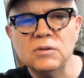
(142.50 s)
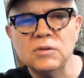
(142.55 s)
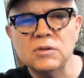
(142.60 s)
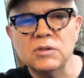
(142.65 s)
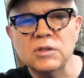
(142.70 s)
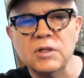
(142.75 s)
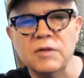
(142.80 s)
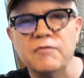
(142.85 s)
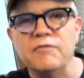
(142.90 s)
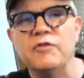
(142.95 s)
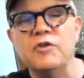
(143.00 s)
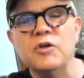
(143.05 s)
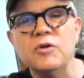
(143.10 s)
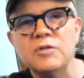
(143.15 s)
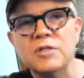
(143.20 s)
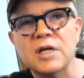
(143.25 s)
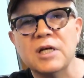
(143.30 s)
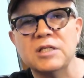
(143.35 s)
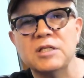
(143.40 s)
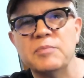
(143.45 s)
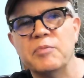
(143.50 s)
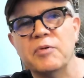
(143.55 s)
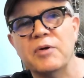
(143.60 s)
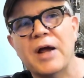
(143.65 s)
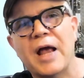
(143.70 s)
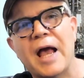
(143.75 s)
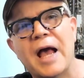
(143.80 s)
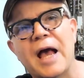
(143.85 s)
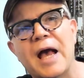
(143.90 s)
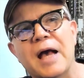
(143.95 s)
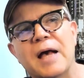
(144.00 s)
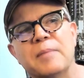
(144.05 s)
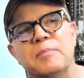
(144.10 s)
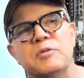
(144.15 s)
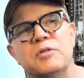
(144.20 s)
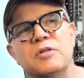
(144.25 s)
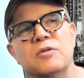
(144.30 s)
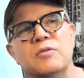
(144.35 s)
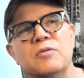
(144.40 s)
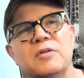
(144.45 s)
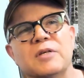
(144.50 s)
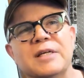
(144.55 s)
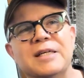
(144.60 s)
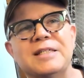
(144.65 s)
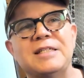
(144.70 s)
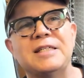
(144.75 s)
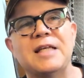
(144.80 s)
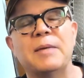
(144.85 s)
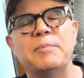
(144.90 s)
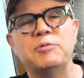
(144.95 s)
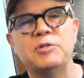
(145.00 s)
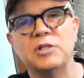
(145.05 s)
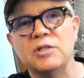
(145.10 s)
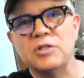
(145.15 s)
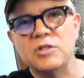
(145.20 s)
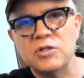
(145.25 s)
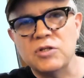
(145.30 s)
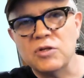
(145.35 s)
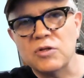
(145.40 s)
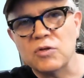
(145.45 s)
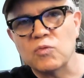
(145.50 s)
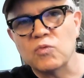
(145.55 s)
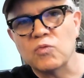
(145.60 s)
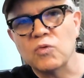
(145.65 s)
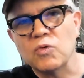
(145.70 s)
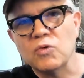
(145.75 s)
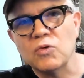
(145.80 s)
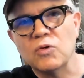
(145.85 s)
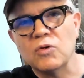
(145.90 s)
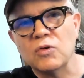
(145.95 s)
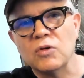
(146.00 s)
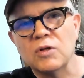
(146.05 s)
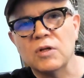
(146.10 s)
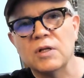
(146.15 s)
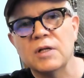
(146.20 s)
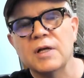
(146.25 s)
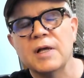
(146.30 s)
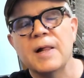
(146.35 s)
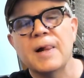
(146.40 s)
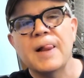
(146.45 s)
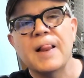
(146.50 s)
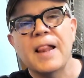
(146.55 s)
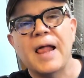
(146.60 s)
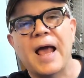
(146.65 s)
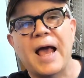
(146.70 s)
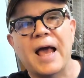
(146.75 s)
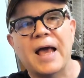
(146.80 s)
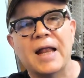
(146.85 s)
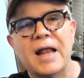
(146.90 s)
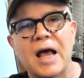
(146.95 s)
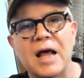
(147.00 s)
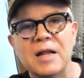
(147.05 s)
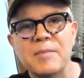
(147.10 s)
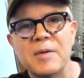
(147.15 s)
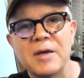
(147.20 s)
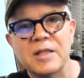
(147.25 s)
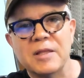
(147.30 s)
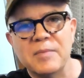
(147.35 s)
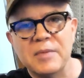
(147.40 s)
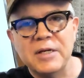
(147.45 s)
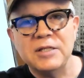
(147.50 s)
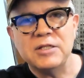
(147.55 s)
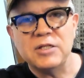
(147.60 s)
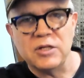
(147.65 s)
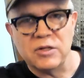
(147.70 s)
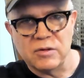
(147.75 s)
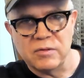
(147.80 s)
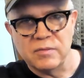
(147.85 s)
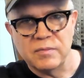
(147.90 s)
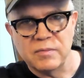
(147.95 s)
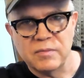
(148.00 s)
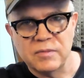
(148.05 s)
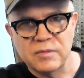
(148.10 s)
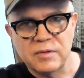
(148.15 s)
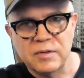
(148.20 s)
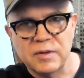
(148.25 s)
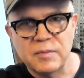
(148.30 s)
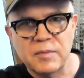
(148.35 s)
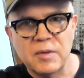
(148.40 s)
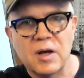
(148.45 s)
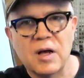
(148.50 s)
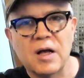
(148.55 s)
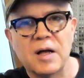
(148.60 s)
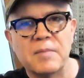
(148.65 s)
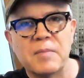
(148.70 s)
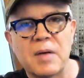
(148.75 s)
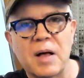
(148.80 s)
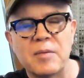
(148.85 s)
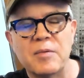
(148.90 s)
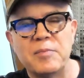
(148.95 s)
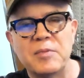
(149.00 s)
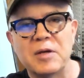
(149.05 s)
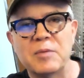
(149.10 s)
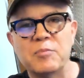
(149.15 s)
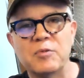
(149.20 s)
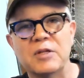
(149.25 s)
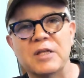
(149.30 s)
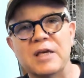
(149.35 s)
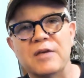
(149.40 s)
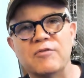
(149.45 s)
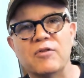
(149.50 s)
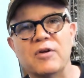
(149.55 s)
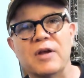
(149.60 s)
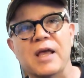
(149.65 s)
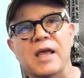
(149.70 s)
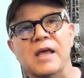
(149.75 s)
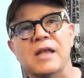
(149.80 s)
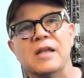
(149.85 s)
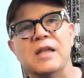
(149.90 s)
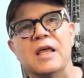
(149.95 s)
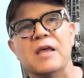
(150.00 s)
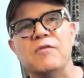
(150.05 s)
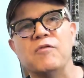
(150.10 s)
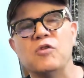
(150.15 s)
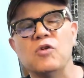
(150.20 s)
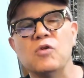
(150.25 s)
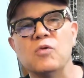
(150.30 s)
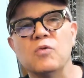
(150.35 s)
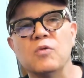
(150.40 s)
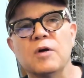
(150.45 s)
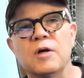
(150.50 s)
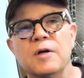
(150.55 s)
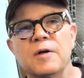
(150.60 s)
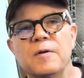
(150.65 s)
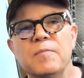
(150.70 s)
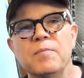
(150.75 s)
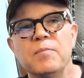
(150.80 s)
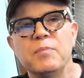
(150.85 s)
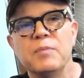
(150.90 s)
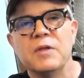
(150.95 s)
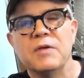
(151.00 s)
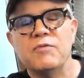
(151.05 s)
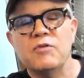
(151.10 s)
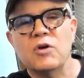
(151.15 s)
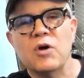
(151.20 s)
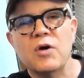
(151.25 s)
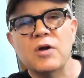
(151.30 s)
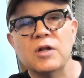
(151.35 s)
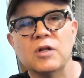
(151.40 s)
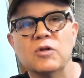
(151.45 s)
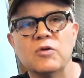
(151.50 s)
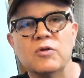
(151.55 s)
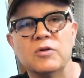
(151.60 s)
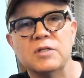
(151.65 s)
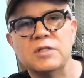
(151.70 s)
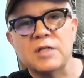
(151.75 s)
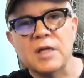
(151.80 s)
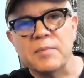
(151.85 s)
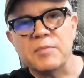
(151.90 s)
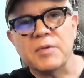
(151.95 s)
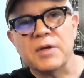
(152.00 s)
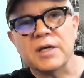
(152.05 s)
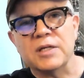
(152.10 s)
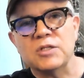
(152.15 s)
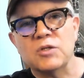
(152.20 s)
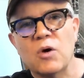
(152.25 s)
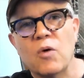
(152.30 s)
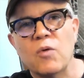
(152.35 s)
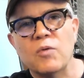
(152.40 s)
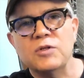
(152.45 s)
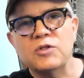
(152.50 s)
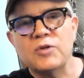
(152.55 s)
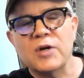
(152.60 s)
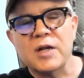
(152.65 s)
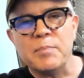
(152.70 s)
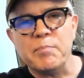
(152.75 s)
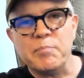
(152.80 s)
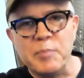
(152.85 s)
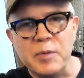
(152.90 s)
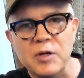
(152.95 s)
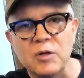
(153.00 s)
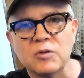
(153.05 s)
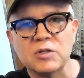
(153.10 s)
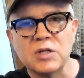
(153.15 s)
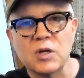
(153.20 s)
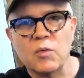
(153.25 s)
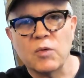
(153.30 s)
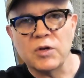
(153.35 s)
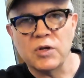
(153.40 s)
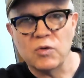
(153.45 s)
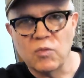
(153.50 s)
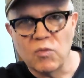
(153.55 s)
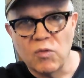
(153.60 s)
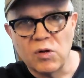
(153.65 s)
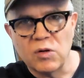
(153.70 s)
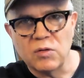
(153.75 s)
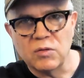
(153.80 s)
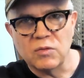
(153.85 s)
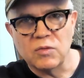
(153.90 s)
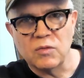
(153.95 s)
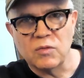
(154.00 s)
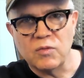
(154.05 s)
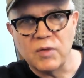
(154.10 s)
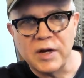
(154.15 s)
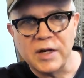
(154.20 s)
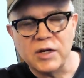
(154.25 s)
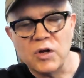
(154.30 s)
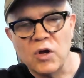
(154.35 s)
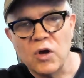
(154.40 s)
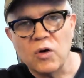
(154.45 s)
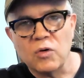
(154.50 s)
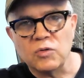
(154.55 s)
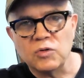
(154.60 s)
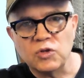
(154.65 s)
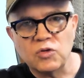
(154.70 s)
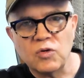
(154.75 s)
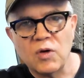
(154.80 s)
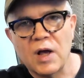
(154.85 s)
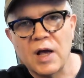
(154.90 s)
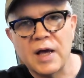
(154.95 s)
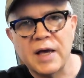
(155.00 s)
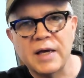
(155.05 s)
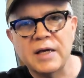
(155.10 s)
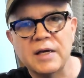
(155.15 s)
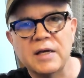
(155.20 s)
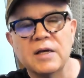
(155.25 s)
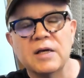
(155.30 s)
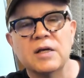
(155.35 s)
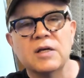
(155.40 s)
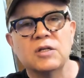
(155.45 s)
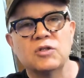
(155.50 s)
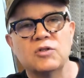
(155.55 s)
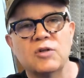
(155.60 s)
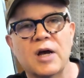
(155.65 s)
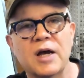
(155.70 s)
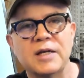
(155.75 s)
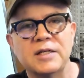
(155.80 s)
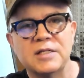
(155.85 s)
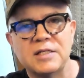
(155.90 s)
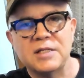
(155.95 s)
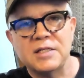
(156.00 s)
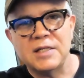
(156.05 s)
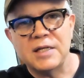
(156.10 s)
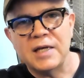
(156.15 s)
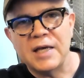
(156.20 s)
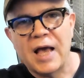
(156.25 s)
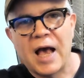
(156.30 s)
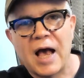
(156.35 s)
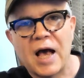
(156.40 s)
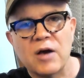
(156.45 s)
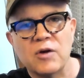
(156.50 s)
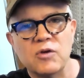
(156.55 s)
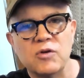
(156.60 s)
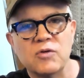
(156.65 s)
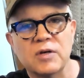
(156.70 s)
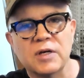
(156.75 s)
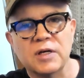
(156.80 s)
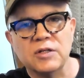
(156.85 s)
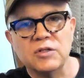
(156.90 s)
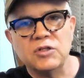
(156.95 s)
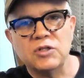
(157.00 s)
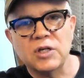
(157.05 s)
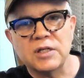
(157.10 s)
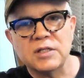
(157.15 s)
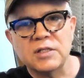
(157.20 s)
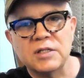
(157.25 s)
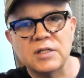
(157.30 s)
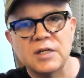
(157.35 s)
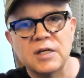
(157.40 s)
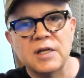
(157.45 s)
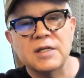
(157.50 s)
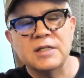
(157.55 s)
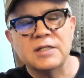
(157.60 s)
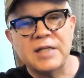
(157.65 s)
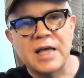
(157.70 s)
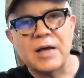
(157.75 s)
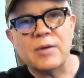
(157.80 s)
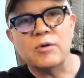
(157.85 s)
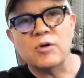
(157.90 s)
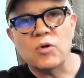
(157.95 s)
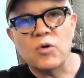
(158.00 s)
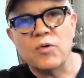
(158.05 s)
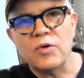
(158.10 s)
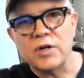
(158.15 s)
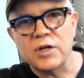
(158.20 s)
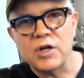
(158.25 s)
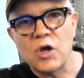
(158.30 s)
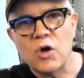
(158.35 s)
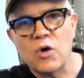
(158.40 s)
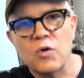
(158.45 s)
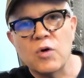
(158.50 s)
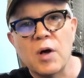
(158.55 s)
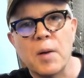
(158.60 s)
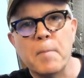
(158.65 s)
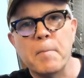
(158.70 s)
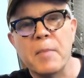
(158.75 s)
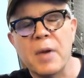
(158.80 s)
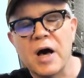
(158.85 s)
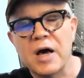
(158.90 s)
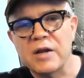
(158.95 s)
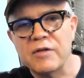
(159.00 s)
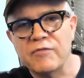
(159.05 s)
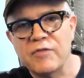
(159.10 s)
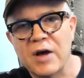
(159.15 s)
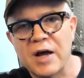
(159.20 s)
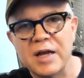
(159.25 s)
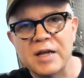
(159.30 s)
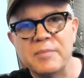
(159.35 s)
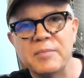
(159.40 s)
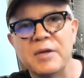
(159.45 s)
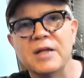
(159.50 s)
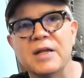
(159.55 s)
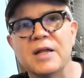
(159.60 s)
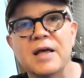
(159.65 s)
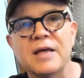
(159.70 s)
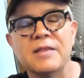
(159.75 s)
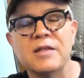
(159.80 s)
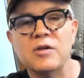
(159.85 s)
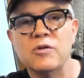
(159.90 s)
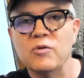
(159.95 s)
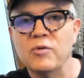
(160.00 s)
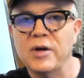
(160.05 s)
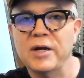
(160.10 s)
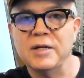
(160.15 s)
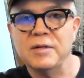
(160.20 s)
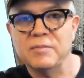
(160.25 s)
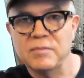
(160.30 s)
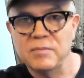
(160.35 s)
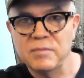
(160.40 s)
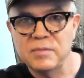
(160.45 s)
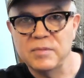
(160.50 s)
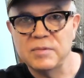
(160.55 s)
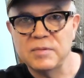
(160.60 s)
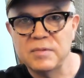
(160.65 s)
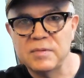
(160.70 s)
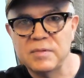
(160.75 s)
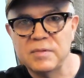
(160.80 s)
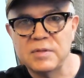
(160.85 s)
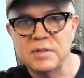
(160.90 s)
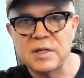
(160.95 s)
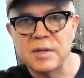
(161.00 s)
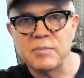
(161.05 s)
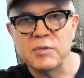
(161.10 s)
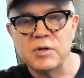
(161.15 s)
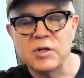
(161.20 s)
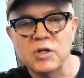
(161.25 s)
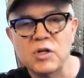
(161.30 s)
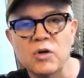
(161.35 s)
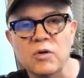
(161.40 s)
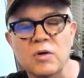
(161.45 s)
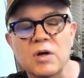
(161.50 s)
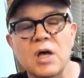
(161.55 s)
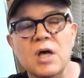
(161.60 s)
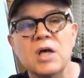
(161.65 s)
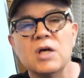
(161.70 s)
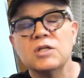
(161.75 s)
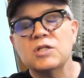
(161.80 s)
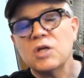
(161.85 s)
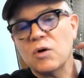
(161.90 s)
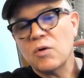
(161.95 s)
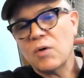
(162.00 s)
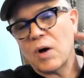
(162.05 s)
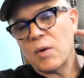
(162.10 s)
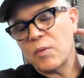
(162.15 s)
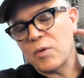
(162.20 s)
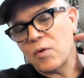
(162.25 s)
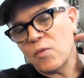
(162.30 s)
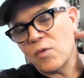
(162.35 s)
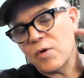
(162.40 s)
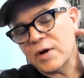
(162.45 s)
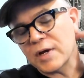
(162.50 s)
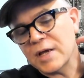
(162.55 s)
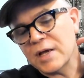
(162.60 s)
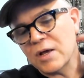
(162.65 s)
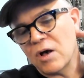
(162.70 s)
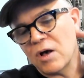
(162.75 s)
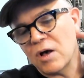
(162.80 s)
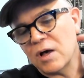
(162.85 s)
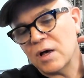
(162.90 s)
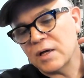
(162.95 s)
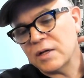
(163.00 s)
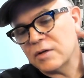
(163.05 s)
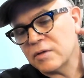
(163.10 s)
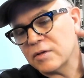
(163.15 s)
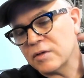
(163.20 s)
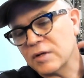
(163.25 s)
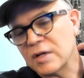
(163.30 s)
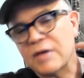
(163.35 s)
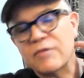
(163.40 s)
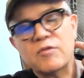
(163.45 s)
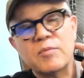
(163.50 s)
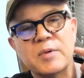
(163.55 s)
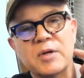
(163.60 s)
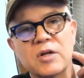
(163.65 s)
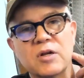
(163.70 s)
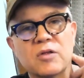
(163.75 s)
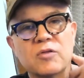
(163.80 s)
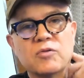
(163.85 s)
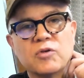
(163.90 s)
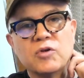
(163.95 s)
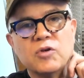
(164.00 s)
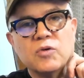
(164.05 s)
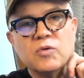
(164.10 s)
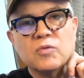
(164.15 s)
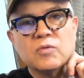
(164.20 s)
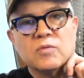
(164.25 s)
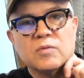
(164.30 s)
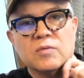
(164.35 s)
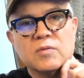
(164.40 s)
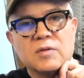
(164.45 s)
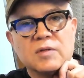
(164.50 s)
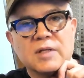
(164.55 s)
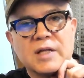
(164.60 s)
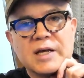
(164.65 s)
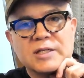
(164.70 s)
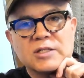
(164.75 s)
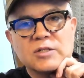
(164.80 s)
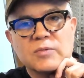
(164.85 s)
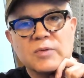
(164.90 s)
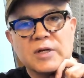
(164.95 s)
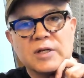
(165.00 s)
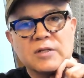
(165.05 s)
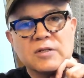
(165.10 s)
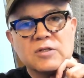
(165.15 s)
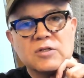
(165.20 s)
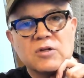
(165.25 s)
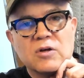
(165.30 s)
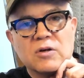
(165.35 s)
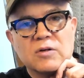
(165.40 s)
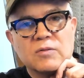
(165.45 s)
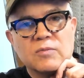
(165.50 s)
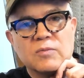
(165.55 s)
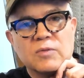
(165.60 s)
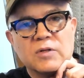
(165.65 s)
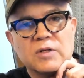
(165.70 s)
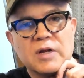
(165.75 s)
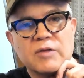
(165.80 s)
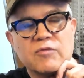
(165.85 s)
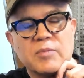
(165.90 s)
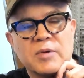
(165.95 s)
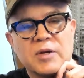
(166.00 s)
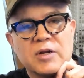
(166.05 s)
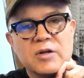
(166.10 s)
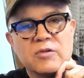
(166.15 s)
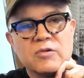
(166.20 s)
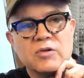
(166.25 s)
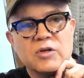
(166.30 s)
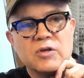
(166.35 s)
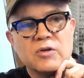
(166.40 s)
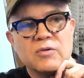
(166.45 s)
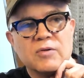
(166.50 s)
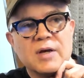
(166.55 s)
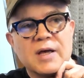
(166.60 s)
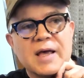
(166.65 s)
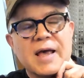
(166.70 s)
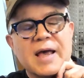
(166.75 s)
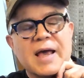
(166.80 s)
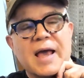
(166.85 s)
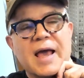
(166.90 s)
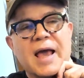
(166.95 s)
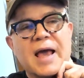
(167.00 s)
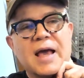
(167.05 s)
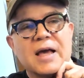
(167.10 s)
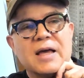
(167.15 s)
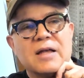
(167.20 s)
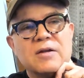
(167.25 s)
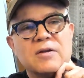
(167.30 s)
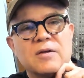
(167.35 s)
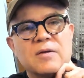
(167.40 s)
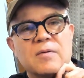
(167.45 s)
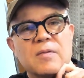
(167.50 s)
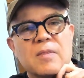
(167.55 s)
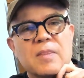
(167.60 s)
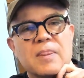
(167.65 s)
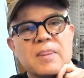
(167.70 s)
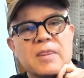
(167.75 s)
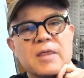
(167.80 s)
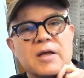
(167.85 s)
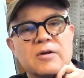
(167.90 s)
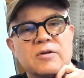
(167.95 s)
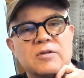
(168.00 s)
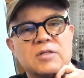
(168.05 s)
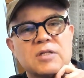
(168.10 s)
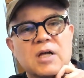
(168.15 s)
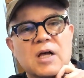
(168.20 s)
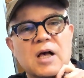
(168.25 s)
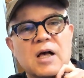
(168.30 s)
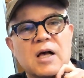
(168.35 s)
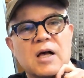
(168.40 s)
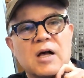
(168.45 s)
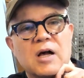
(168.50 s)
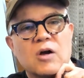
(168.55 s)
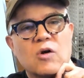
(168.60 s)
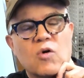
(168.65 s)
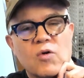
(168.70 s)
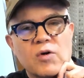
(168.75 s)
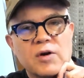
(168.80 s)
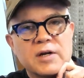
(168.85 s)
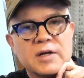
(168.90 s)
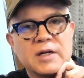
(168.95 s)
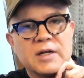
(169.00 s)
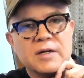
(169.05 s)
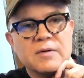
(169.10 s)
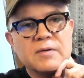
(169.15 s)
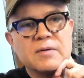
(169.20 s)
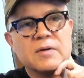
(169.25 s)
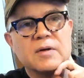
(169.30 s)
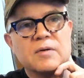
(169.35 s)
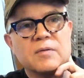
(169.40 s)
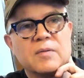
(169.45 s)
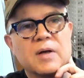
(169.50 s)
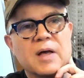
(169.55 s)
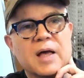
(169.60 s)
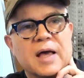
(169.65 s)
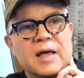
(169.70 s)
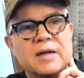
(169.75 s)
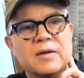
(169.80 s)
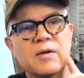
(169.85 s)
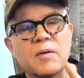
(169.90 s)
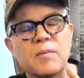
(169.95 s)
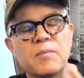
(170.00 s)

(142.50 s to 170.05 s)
confuse us perhaps, or the exceptions to the rule, and how to make them easier. I'm a big believer in if you're going to learn something, is always try to build on what you already know. Try to see how you can just take what you already know, modify it a bit, and then you create something new. So we were working on There'll Never Be Another You last week, the song There'll Never Be Another You. And there's a chord in it, and